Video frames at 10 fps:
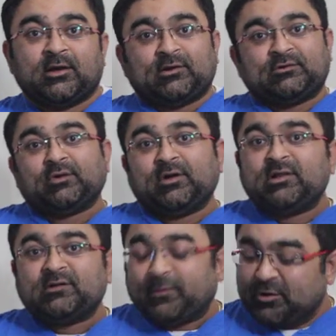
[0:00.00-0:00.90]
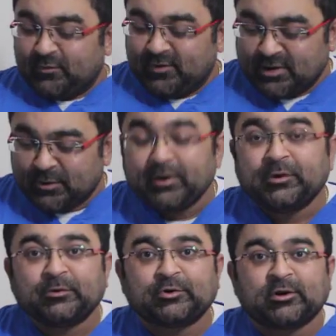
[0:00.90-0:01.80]
So in this video we are going
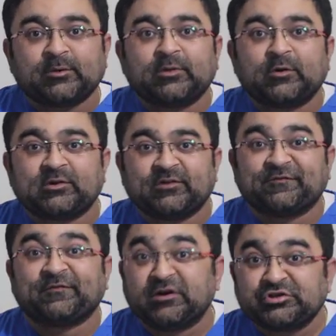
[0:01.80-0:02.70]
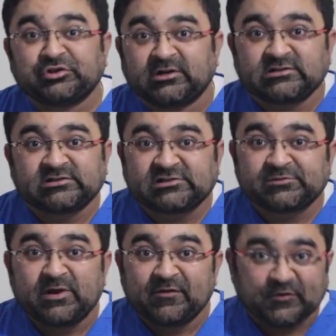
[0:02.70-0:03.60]
to talk about the functional
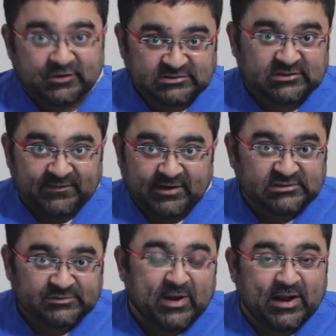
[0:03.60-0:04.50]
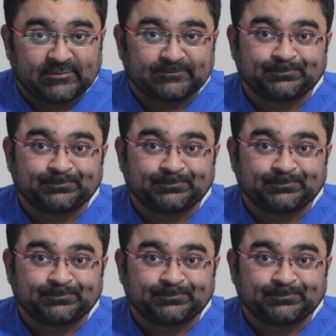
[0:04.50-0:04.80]
assessment for the cervical spine.